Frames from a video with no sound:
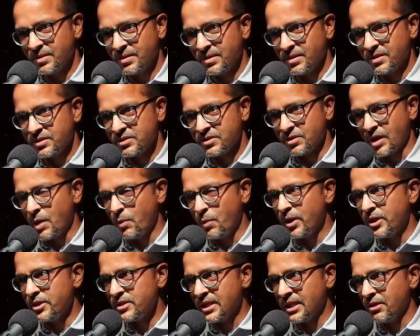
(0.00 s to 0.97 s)
So I
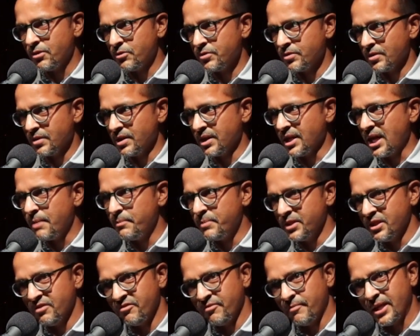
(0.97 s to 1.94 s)
went down to the lobby
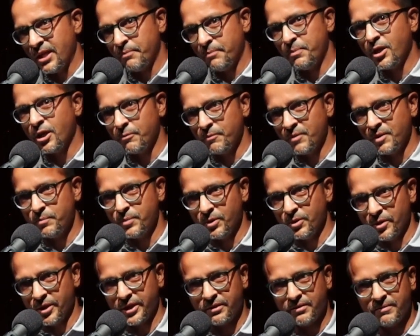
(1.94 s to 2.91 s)
of my apartment
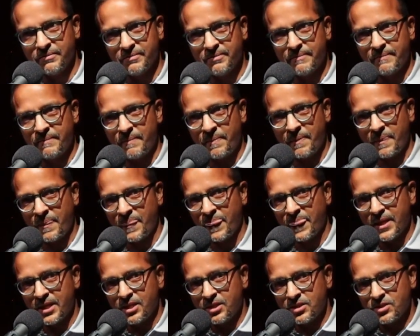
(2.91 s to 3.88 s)
building,
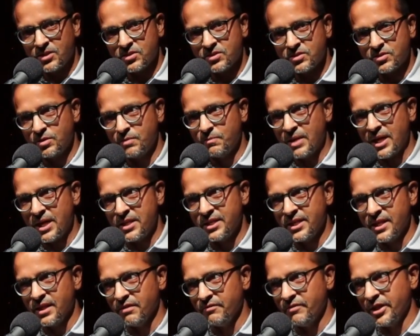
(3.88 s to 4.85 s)
stood by the
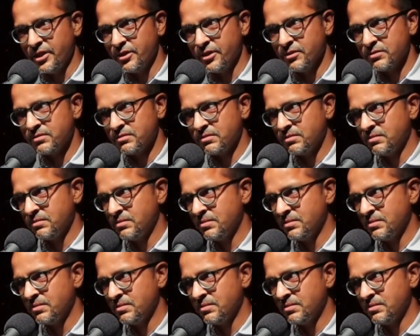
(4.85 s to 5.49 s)
elevators,